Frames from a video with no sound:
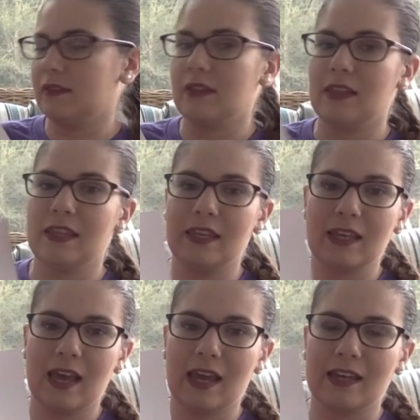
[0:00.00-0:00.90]

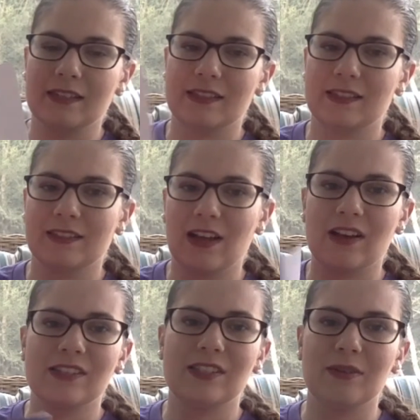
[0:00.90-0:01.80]
The end.
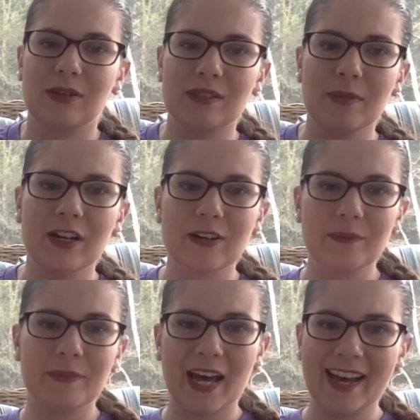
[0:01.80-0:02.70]
I'll see you all
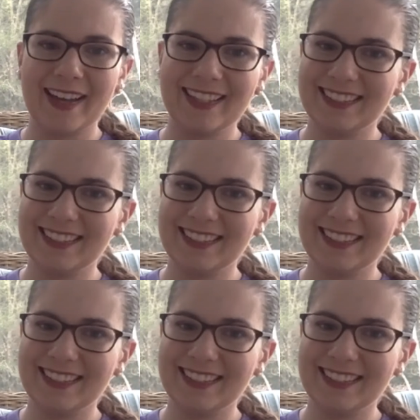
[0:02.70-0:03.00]
tomorrow. Bye!